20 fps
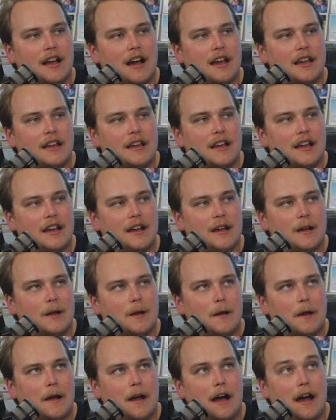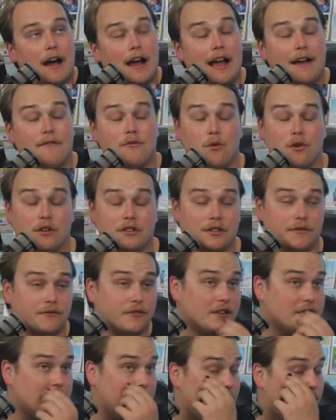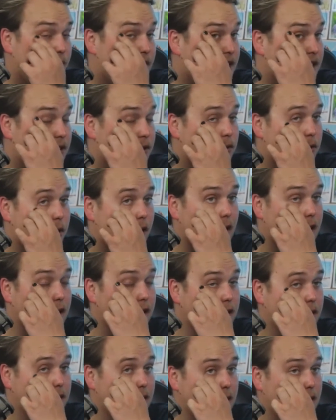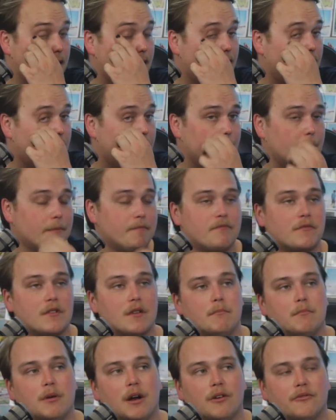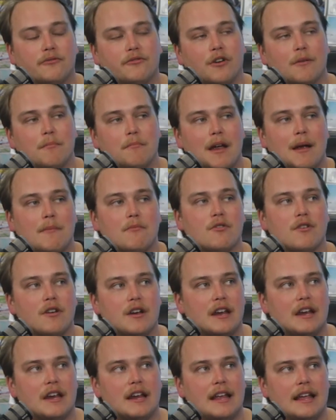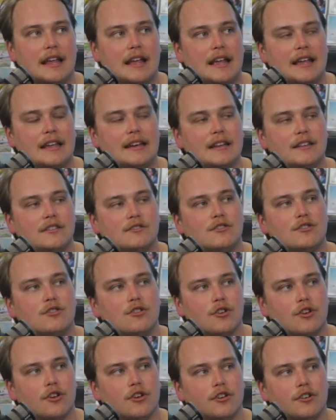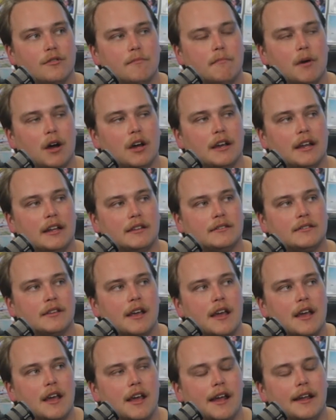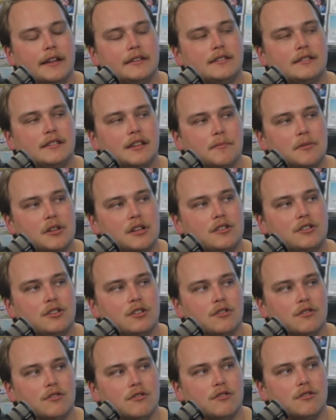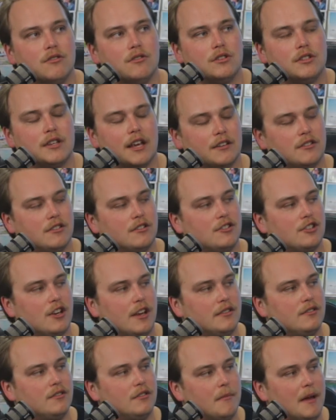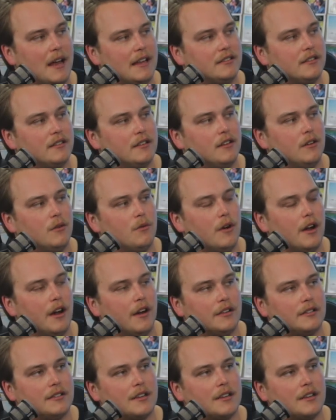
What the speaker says: I haven't watched the first Halloween in a while, but from memory, it is good. But it's similar to Texas Chainsaw Massacre, where